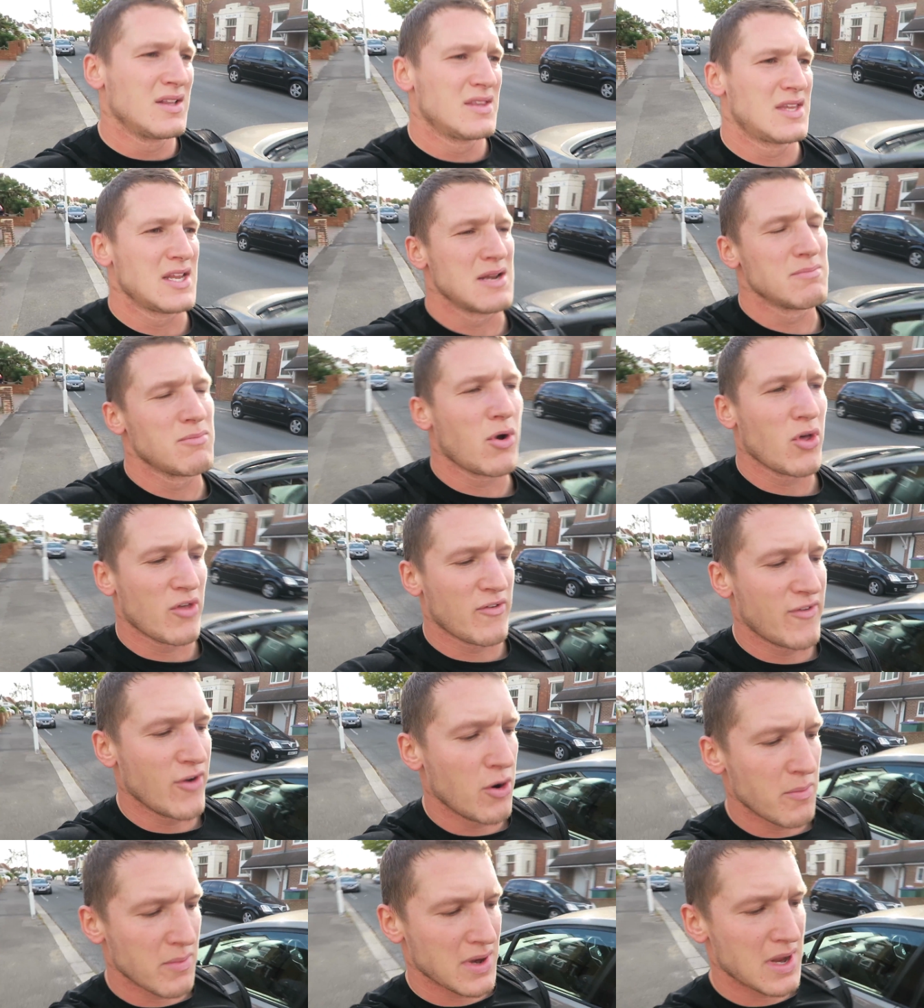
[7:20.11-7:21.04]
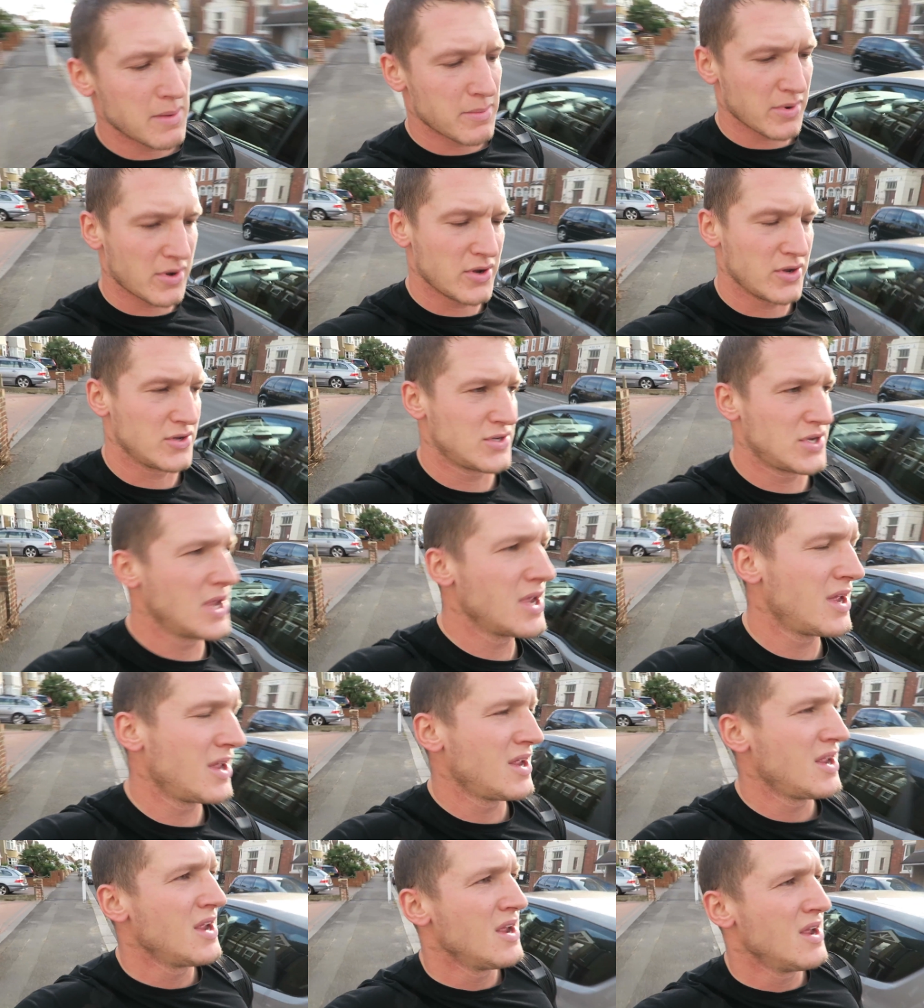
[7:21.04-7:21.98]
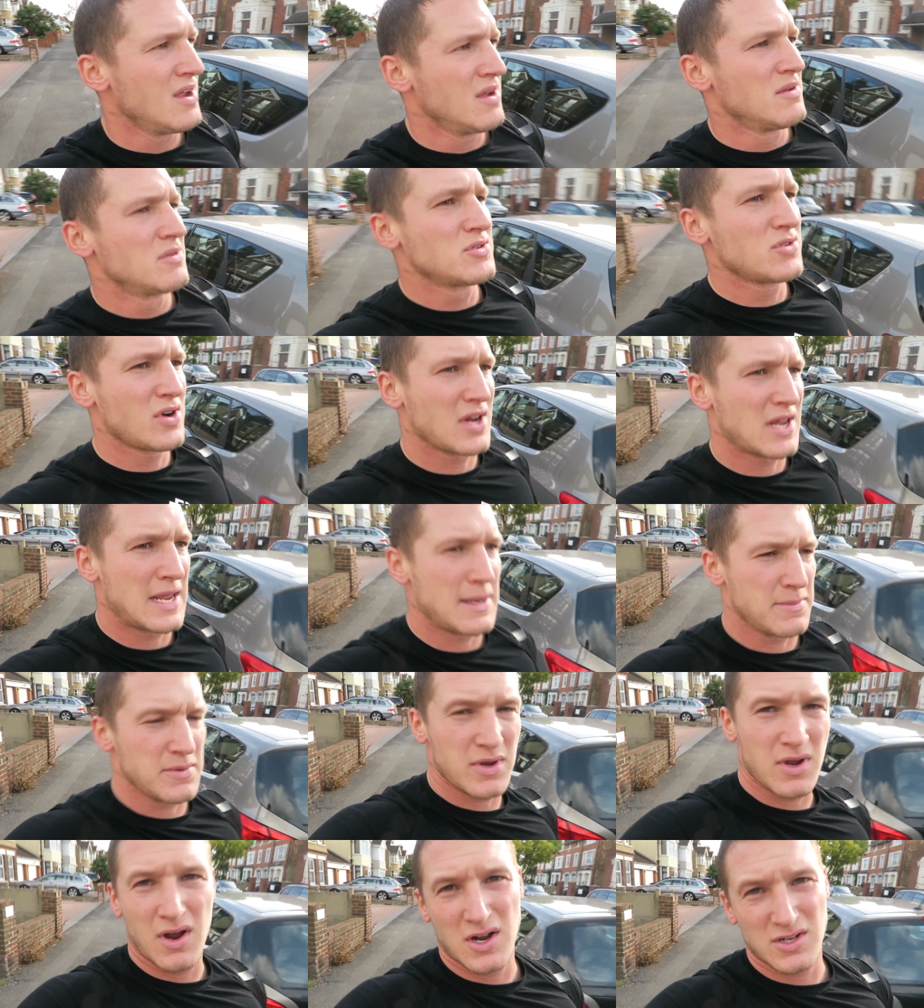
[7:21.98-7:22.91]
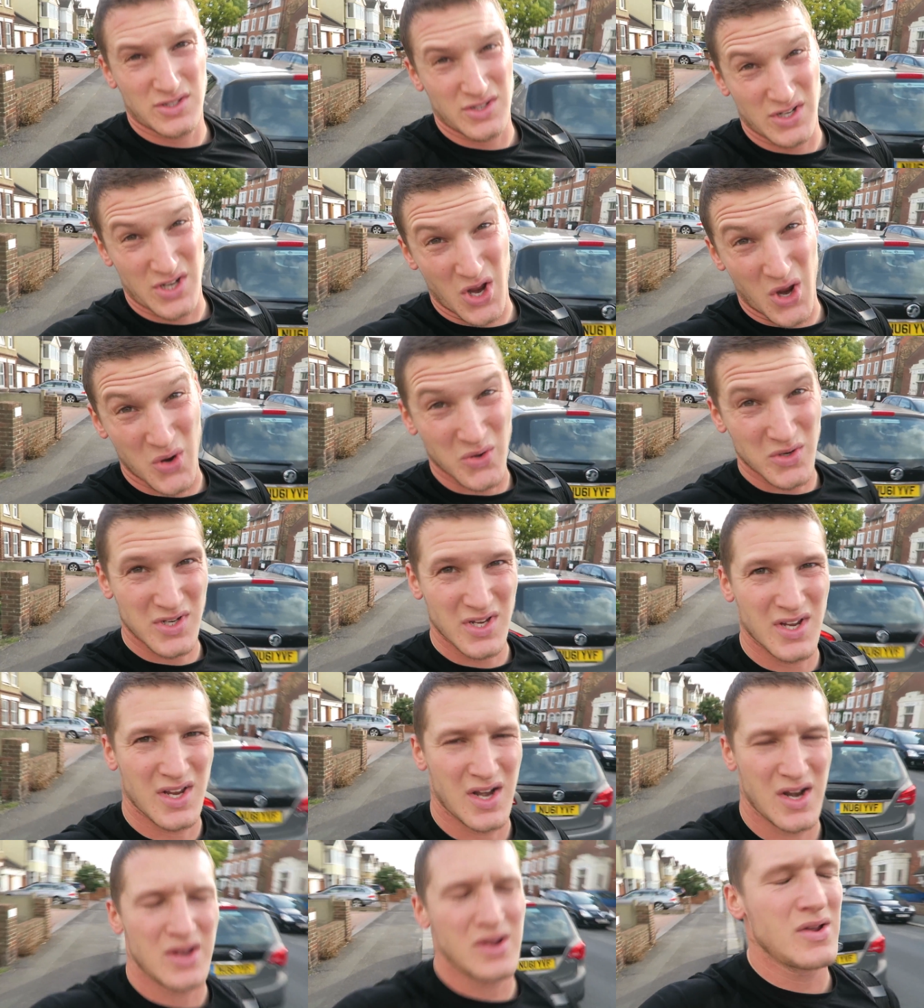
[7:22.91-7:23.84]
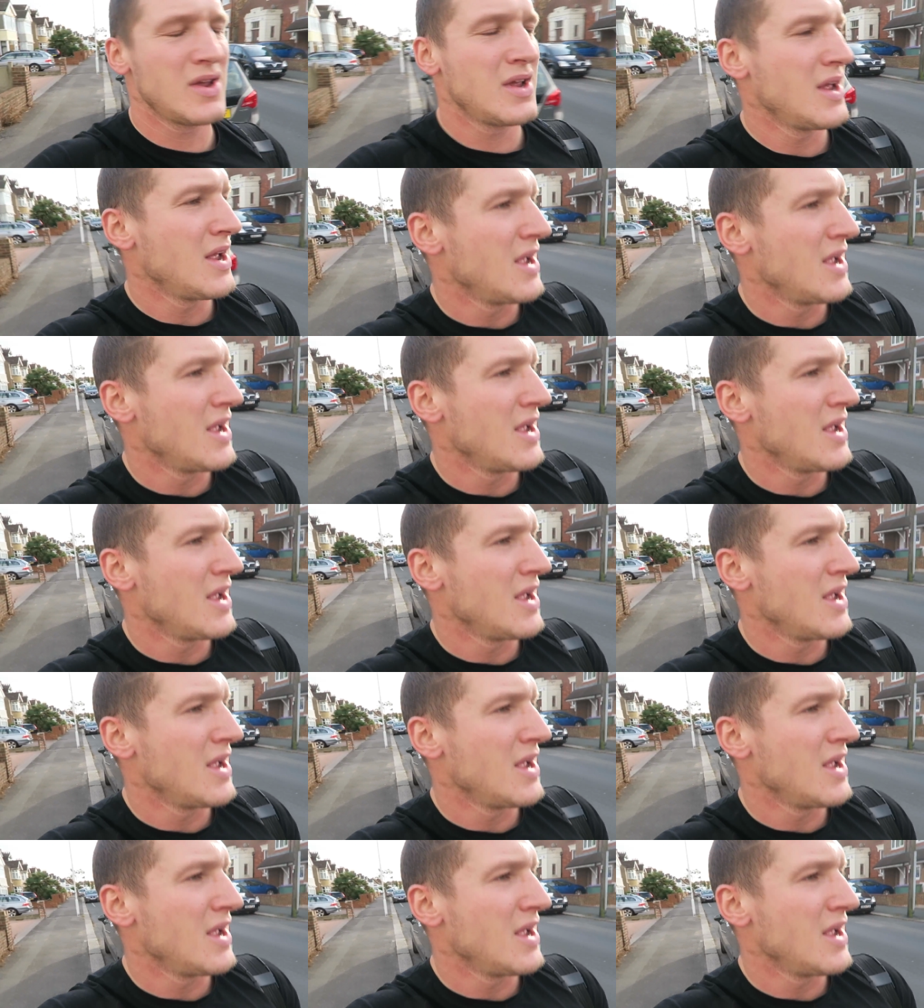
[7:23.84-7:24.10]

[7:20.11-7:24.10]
didn't bother filming it because I'm trying to keep you guys on your toes, you know?